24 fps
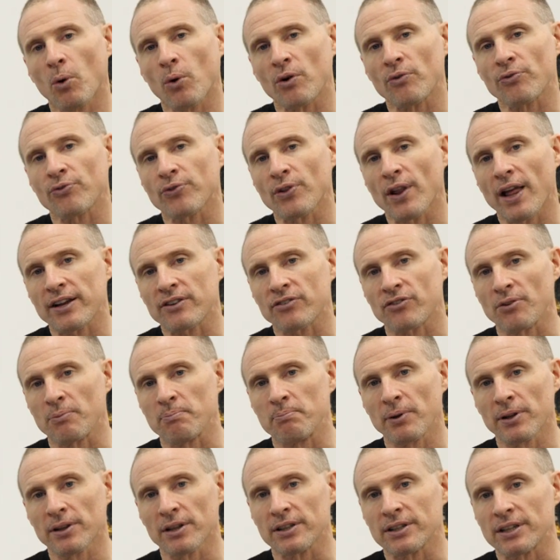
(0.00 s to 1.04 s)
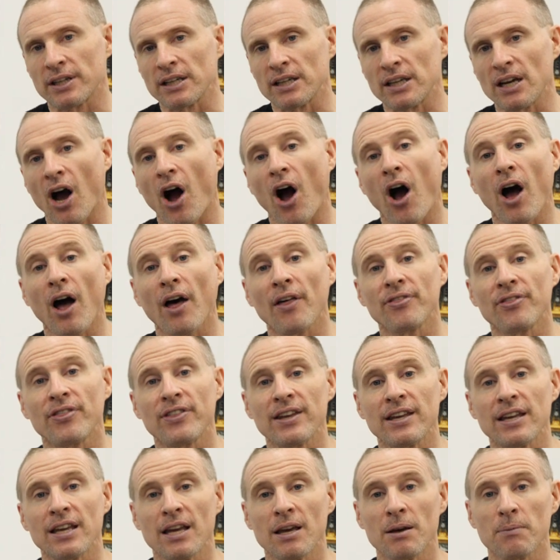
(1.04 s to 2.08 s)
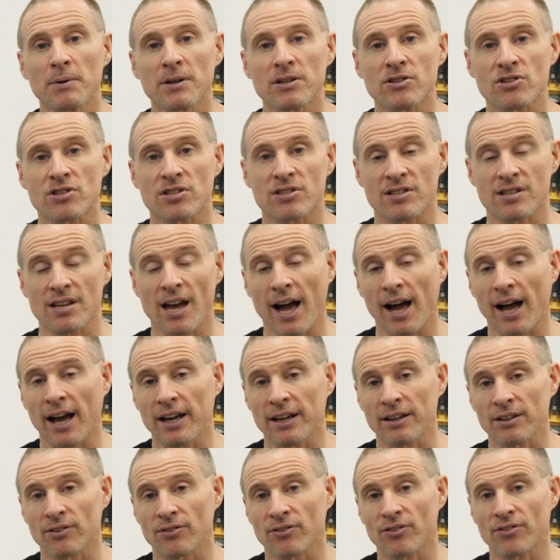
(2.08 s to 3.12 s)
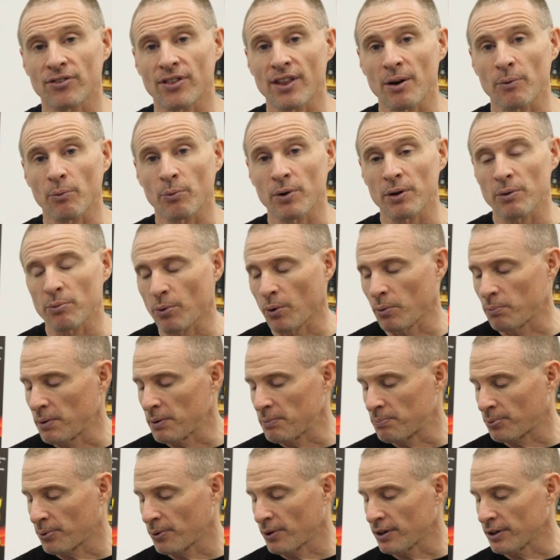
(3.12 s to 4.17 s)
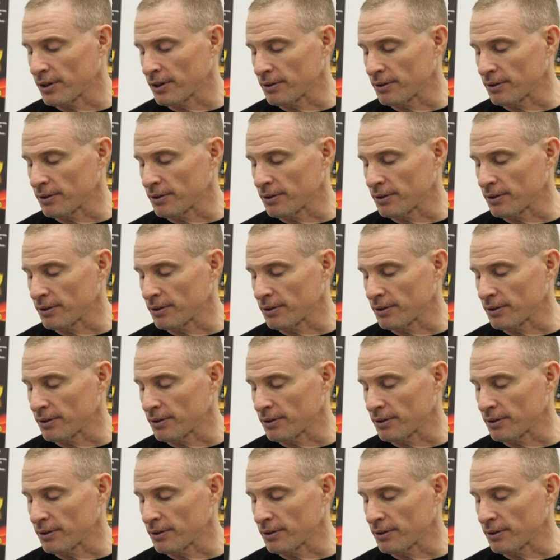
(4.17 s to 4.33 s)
flexibility on the image size that we will be printing.